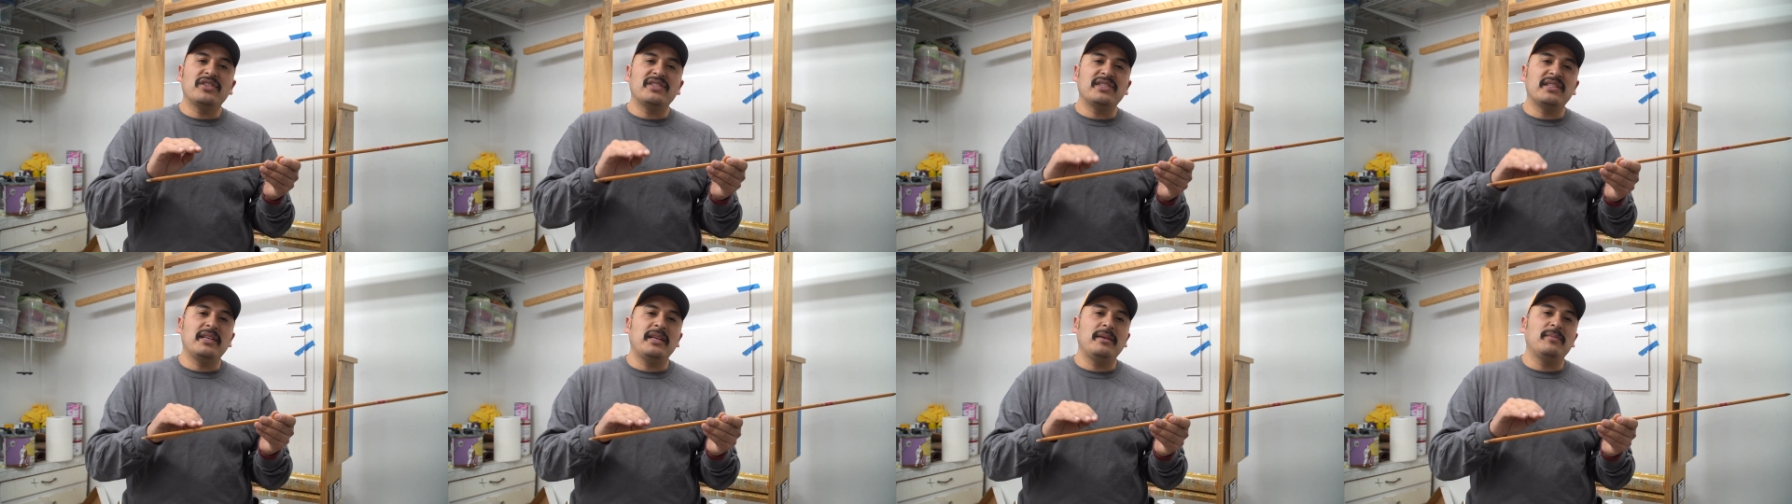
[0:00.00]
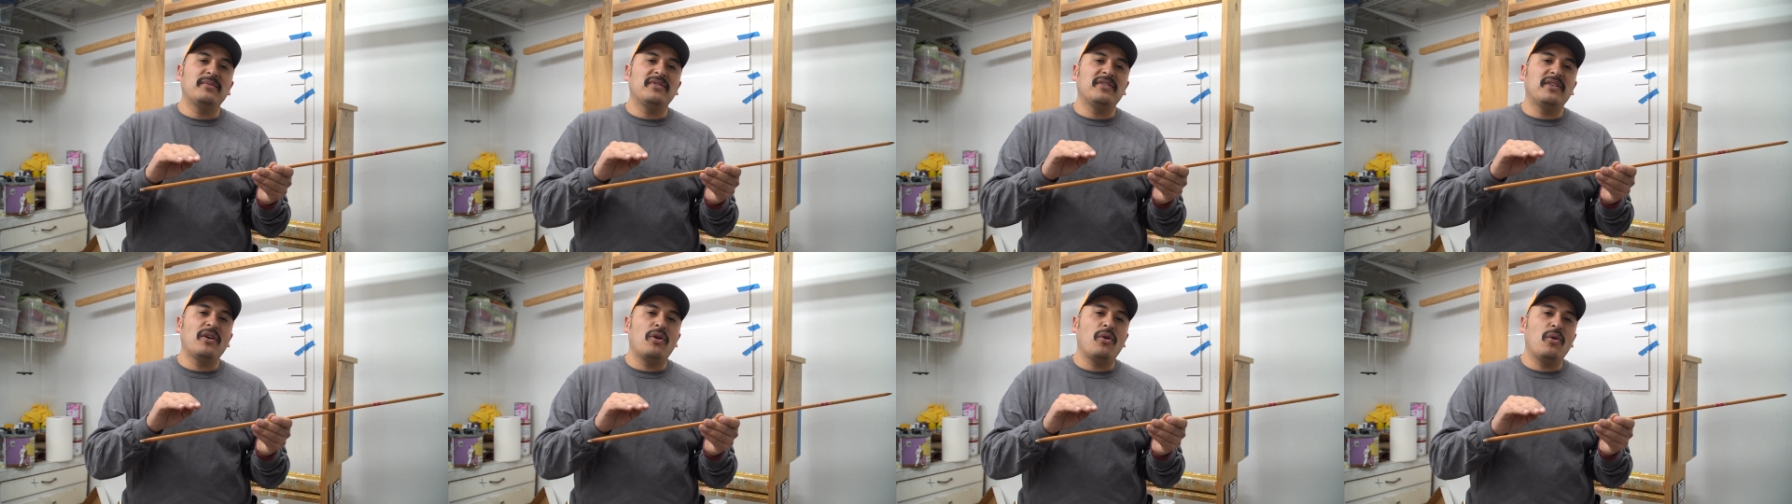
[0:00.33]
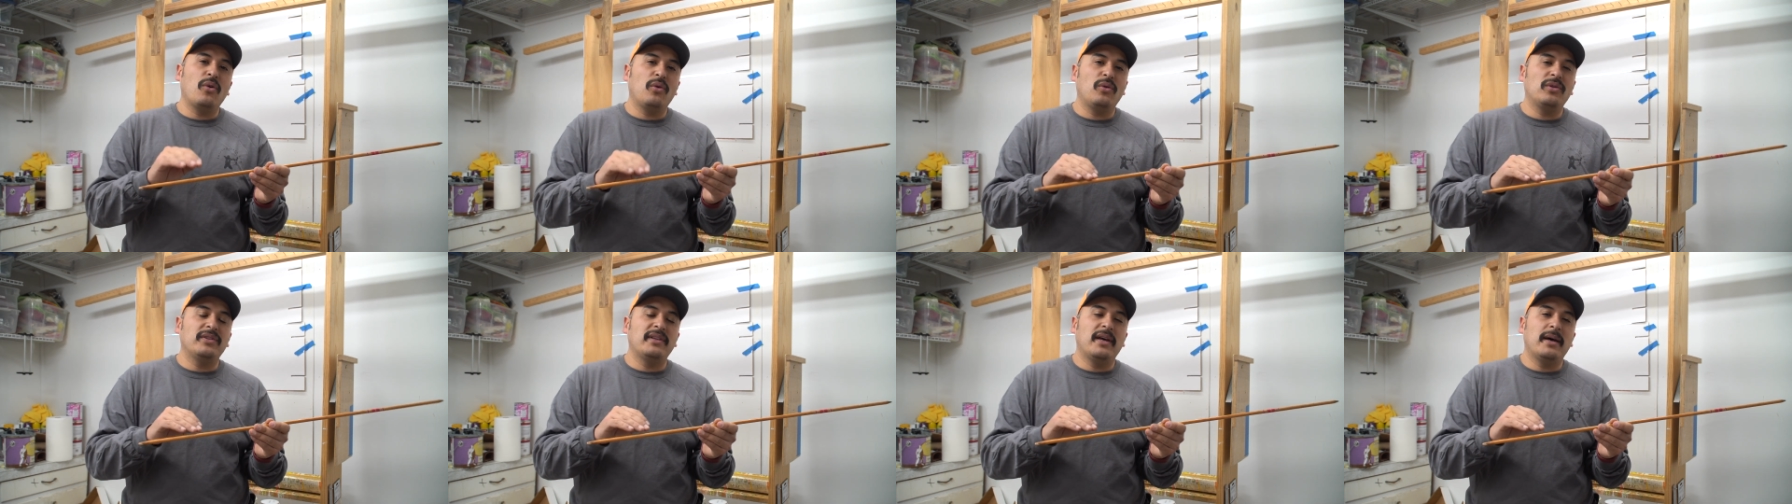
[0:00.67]
seems to
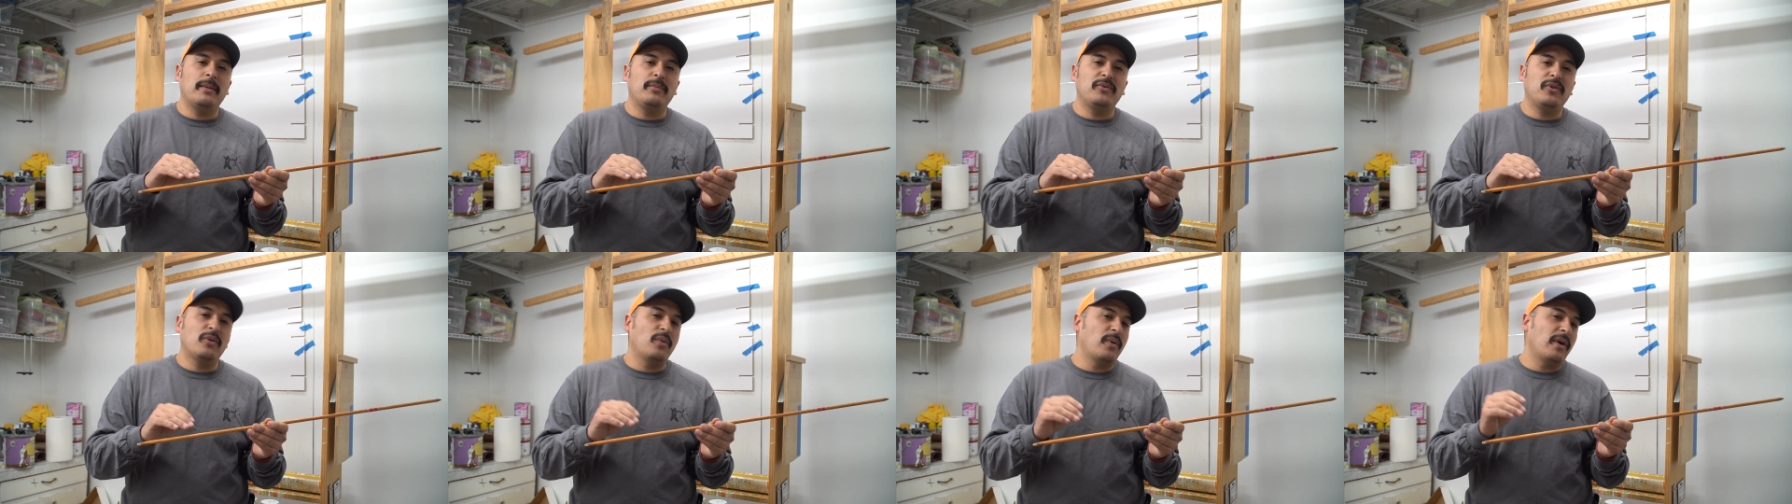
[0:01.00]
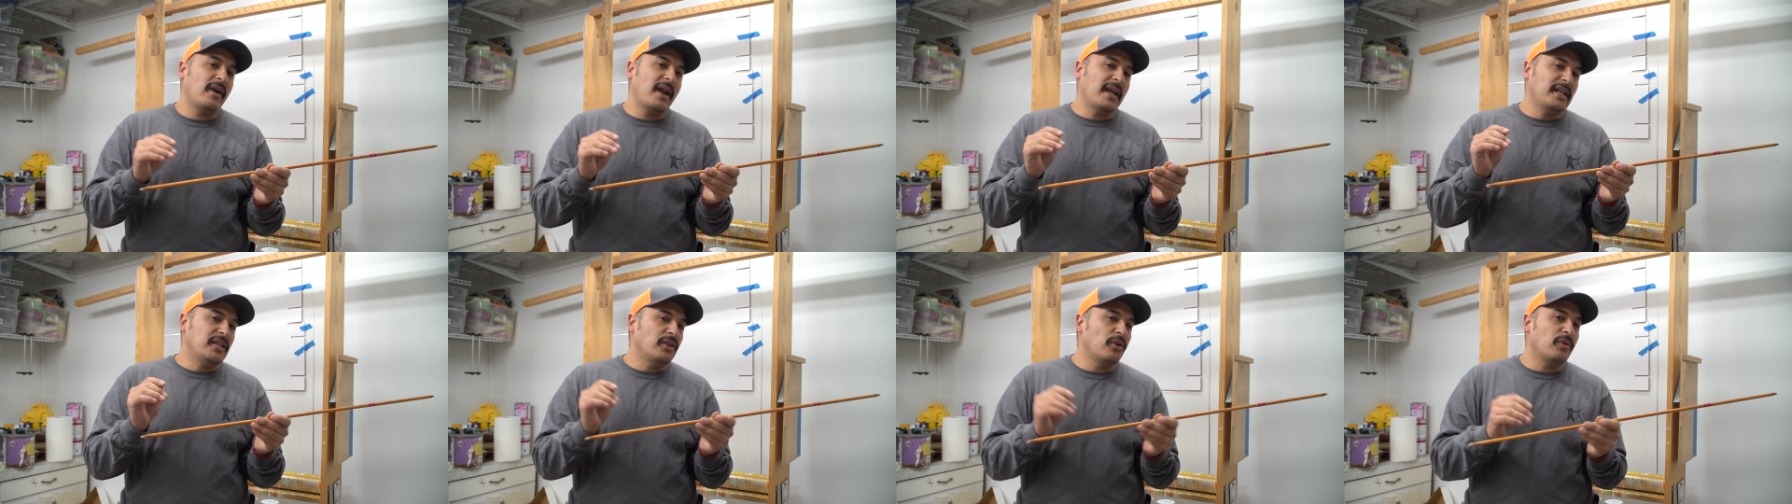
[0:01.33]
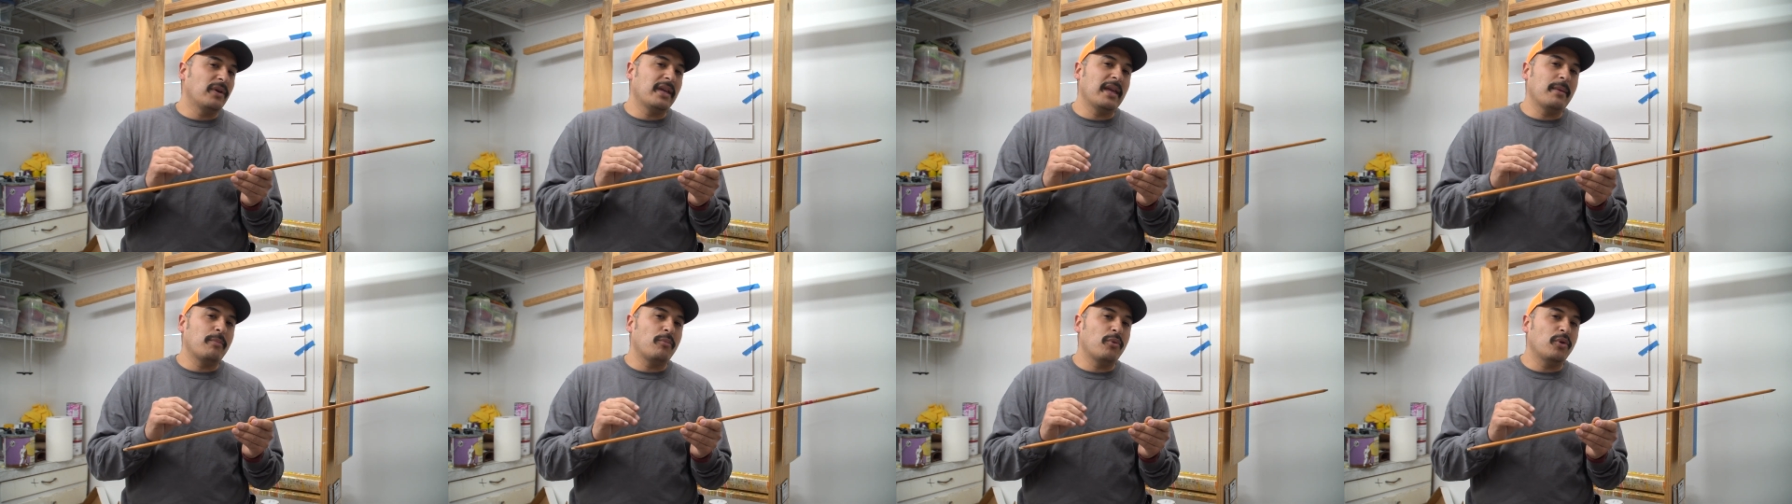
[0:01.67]
hold up to where I
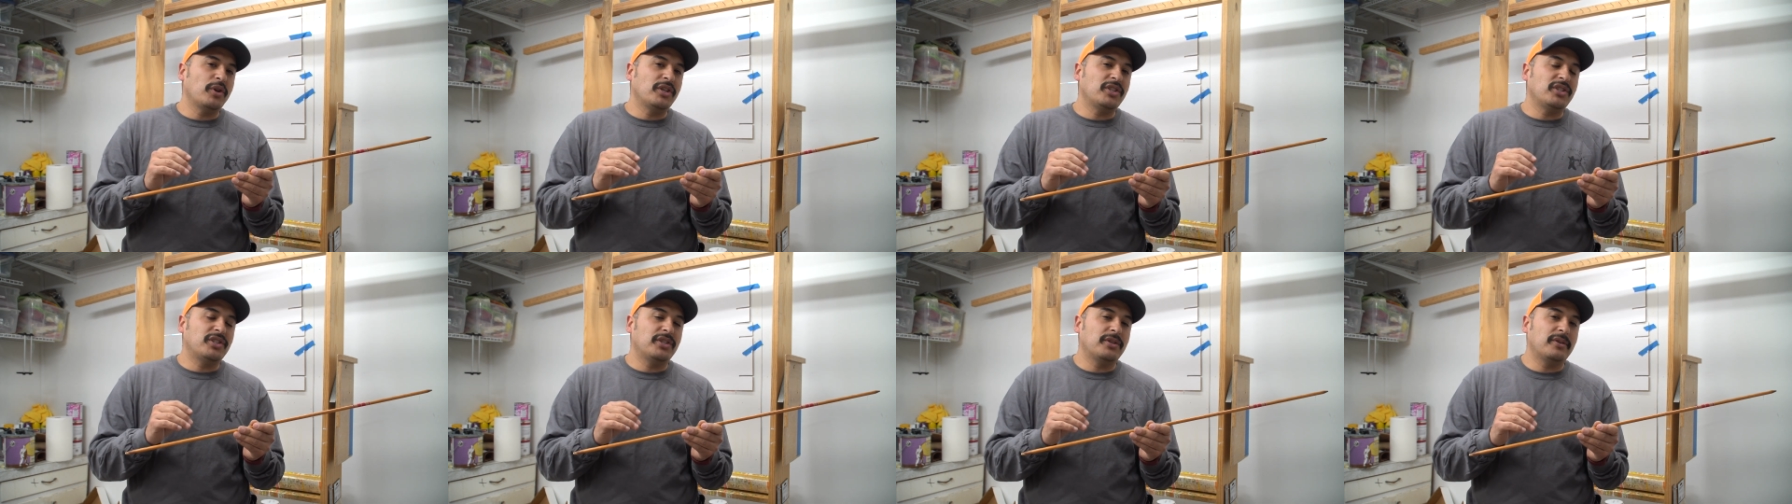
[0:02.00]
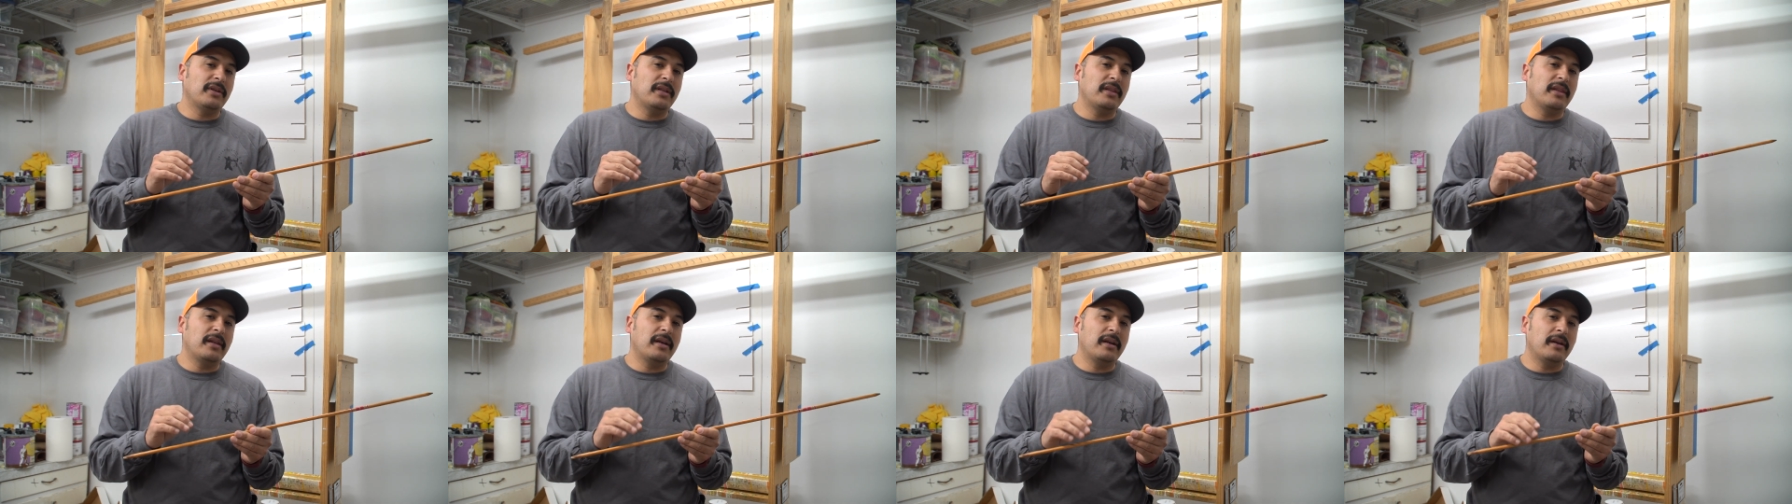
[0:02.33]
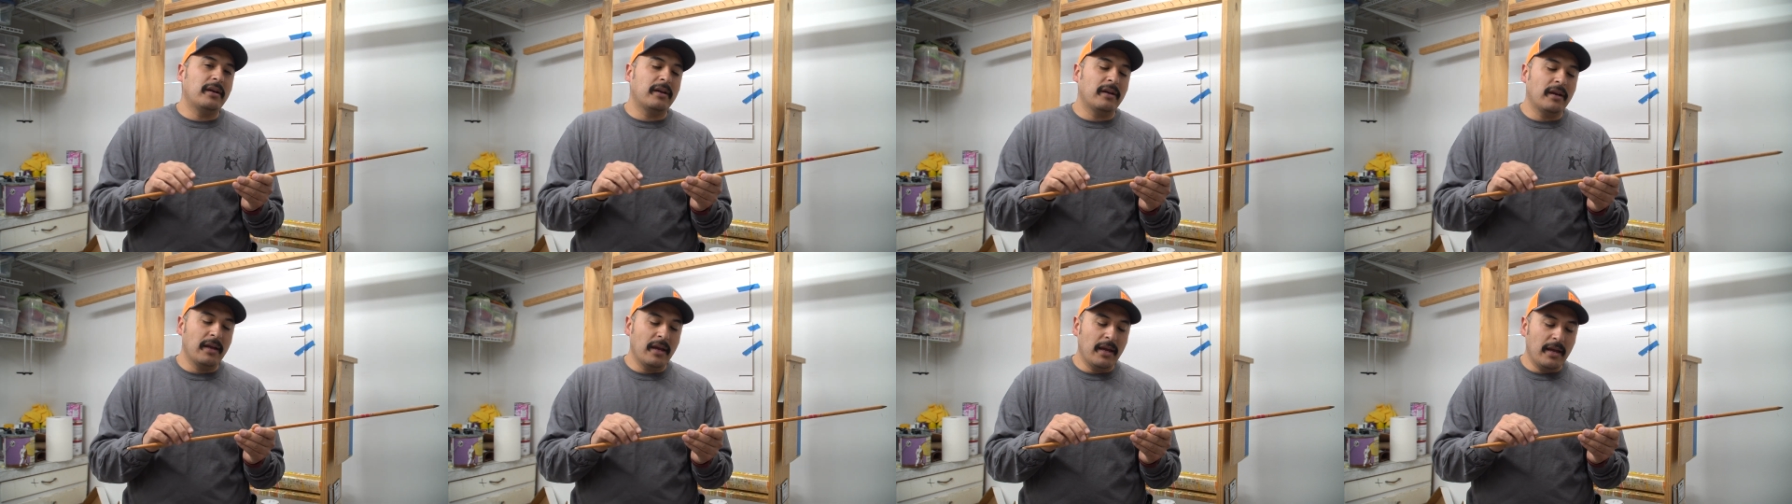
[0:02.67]
don't get moisture in
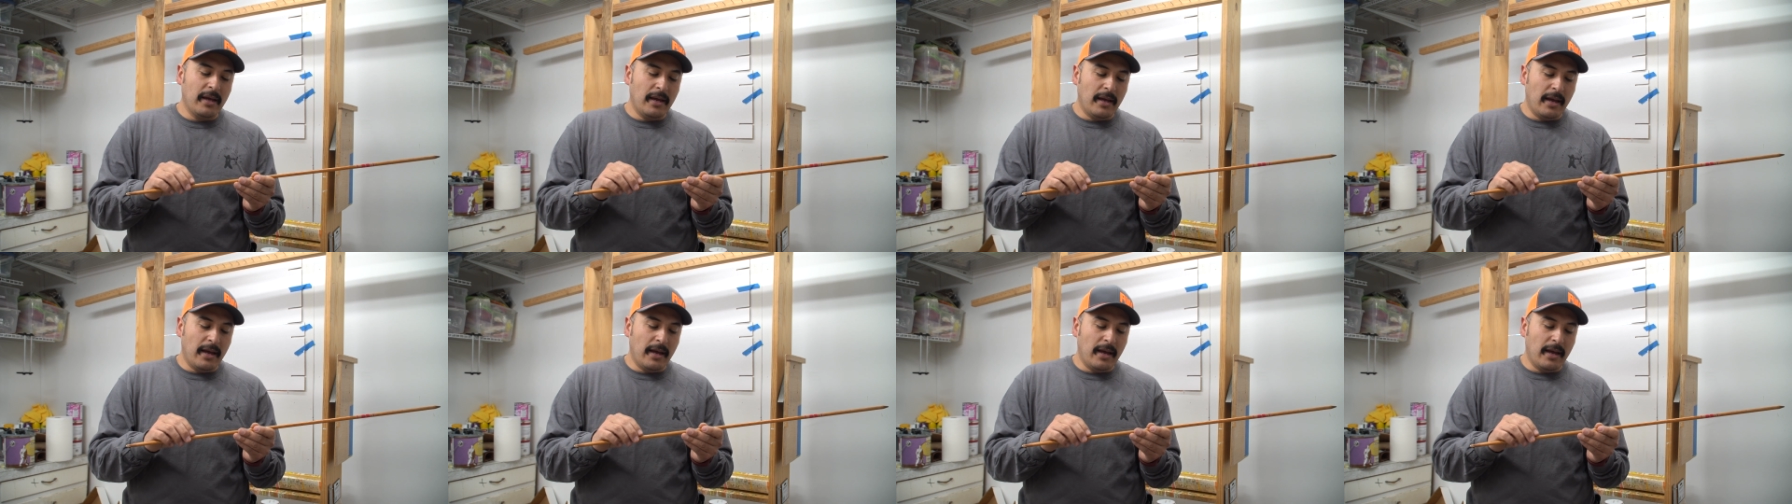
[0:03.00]
there.